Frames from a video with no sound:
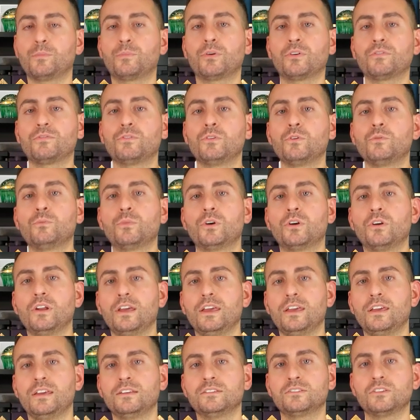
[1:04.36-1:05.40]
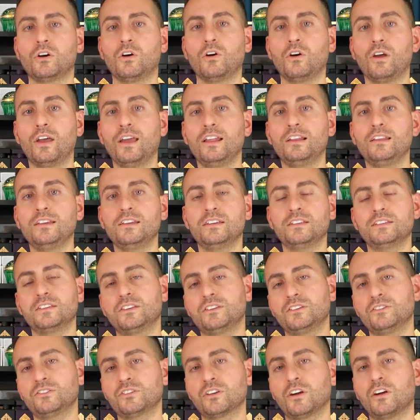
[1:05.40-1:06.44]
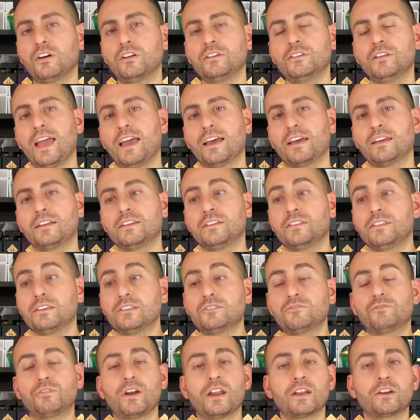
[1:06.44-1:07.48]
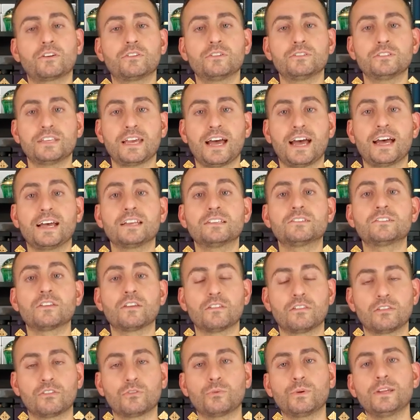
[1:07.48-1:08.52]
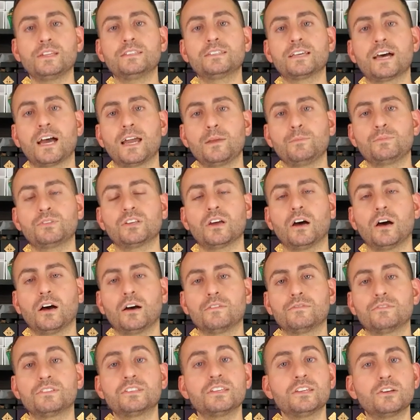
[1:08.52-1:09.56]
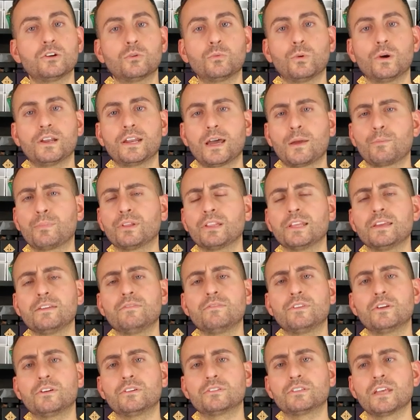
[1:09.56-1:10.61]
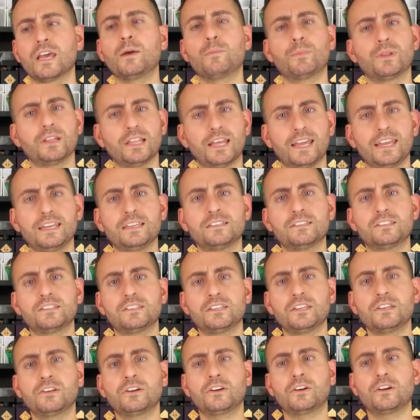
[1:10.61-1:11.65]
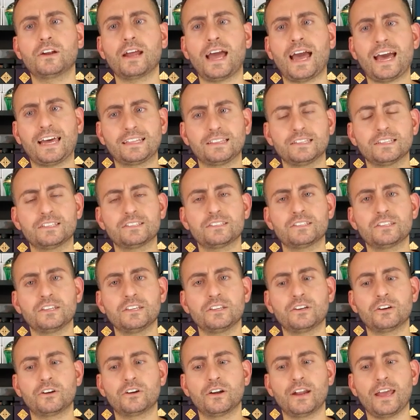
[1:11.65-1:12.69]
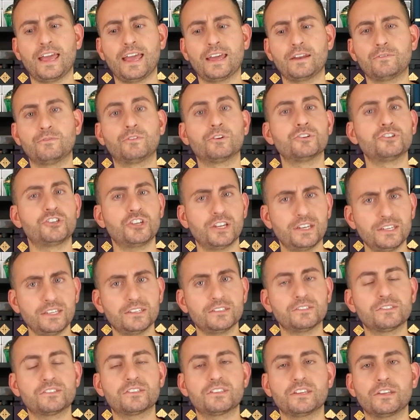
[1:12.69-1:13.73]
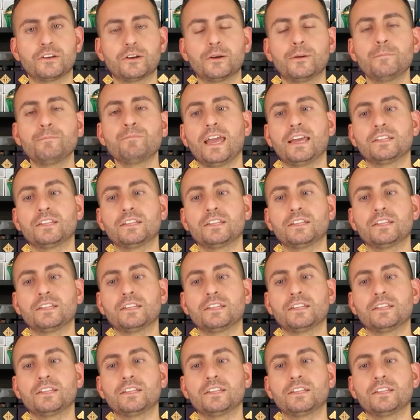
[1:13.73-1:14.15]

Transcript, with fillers: The perfumer is Ohelian Guichard, and this fragrance has three types of cedar wood. I believe there's Himalayan cedar, Atlas cedar, and Virginian cedar.